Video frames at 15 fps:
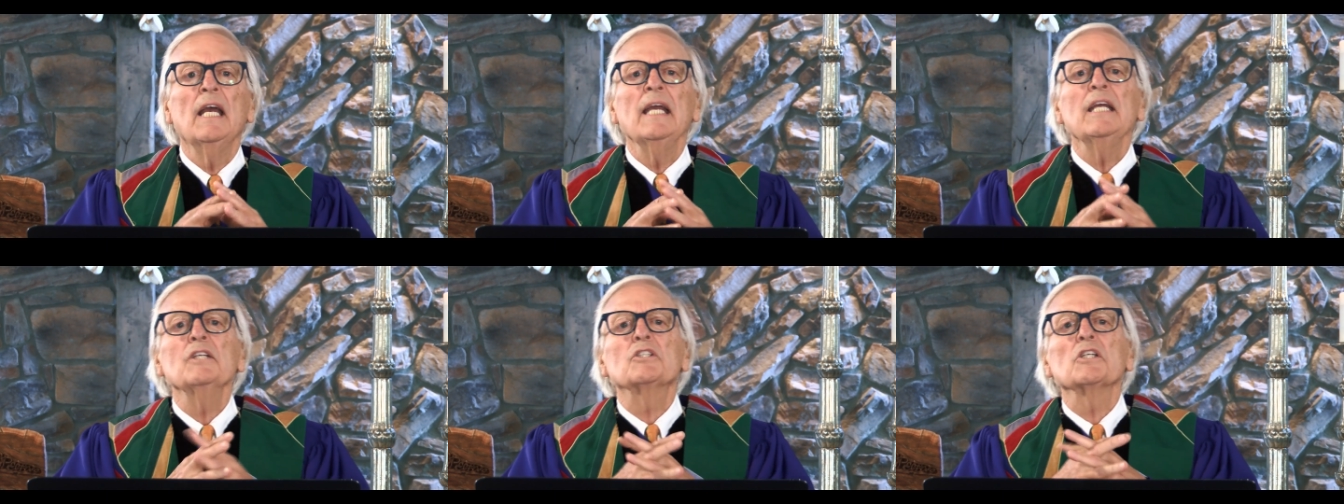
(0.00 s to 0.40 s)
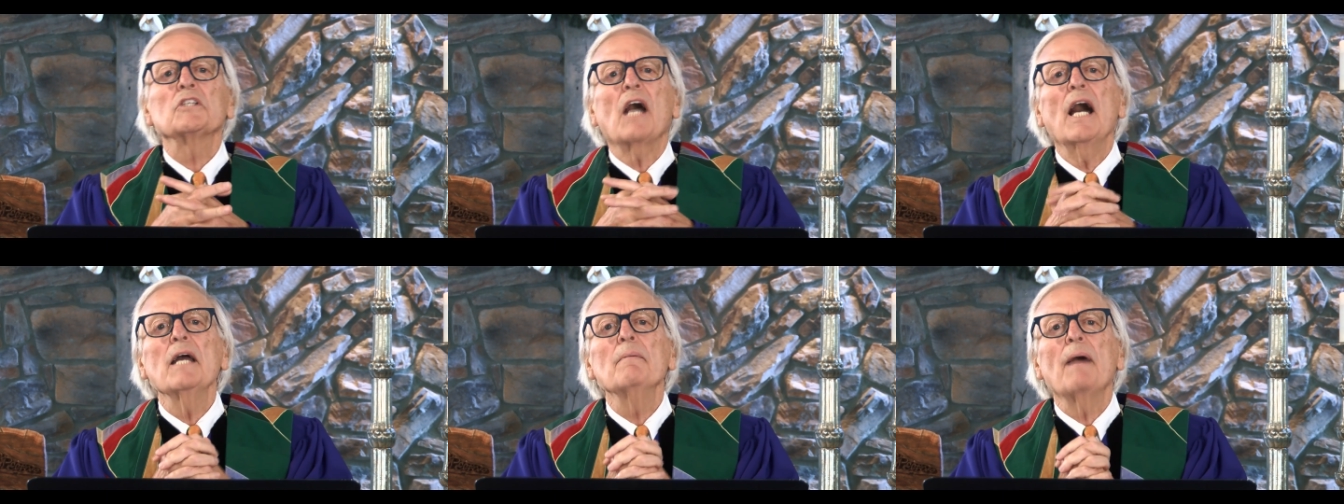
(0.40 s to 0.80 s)
He says,
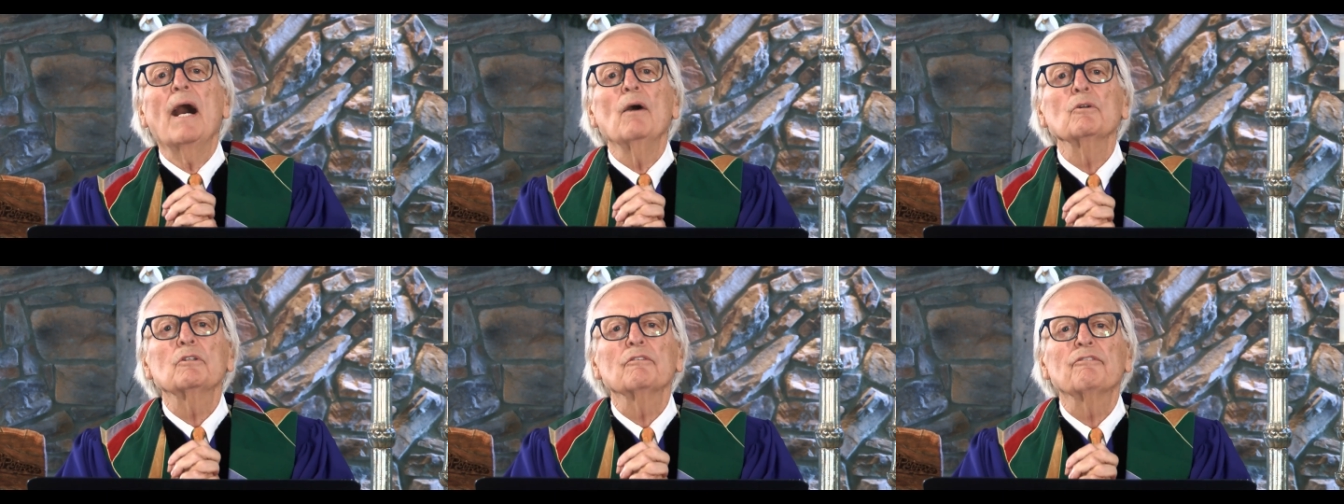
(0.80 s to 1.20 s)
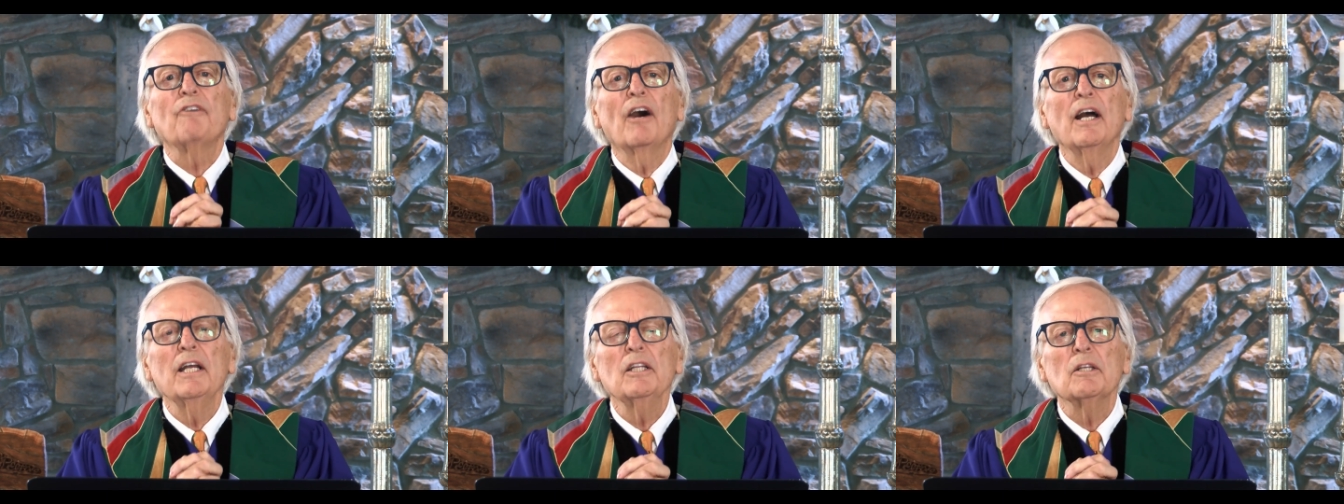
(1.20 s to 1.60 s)
I am out to
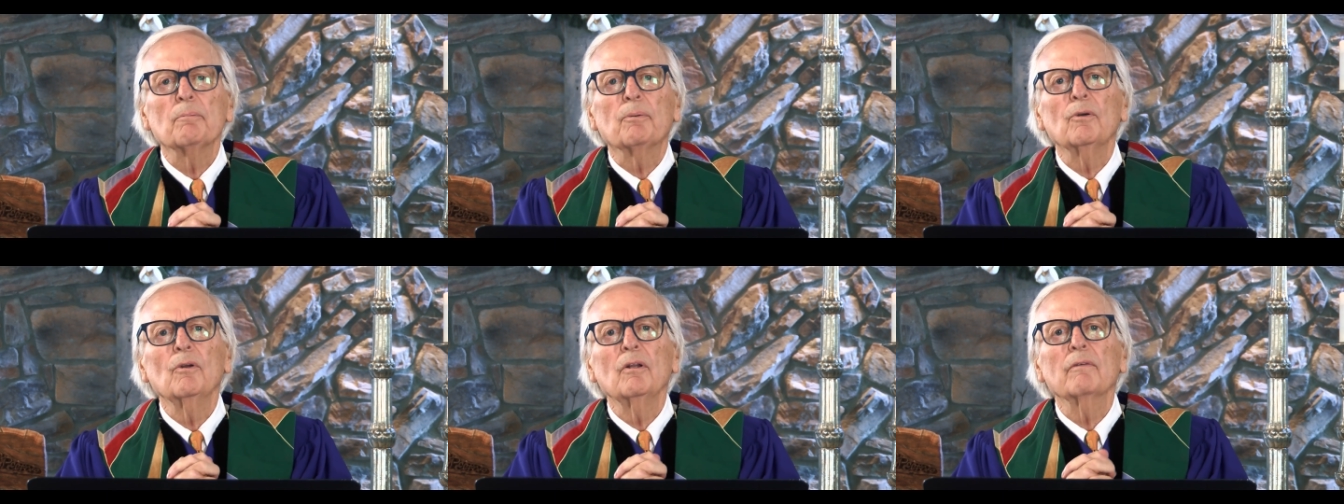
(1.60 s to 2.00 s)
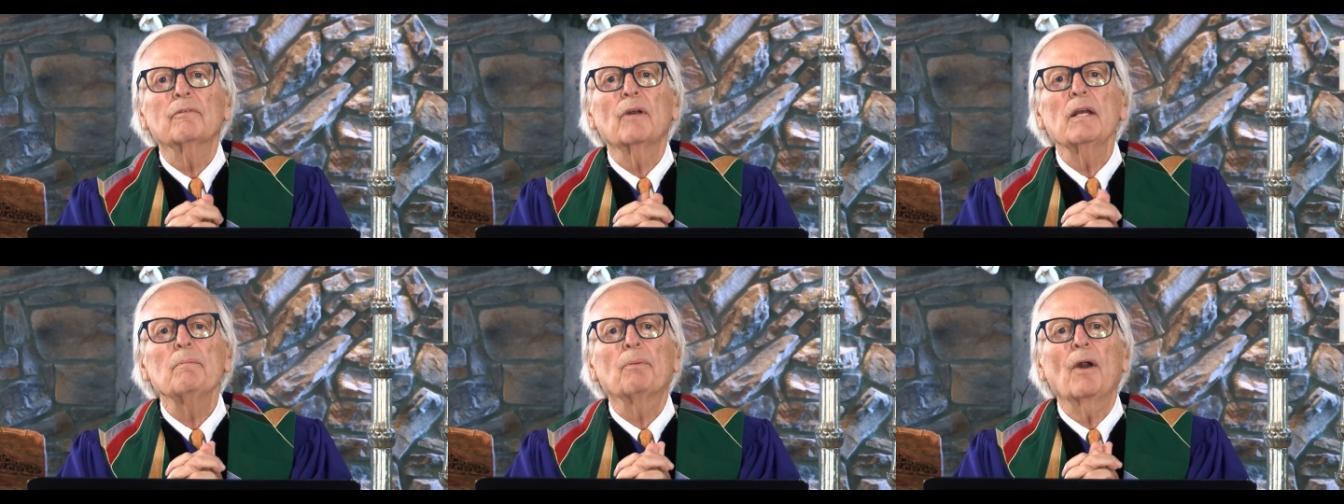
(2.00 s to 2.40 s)
find the pearl of
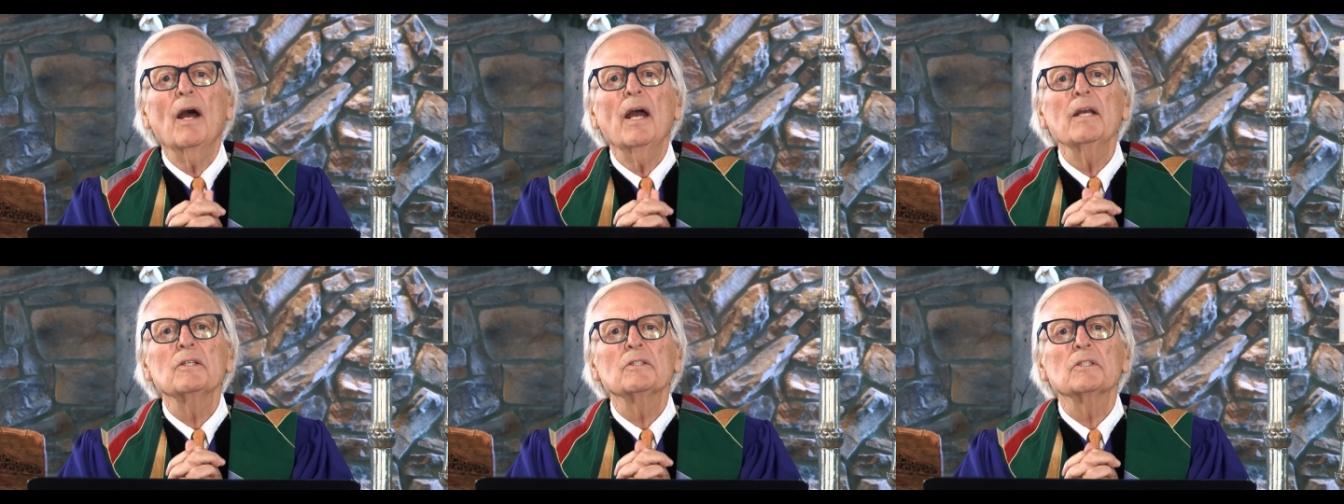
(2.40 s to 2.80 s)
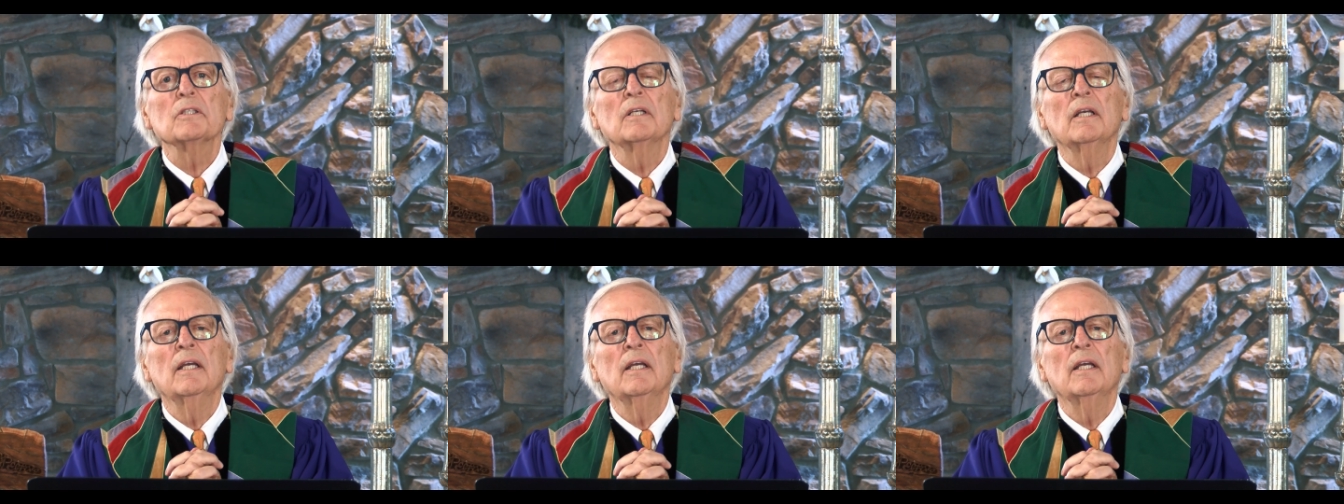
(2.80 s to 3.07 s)
great price.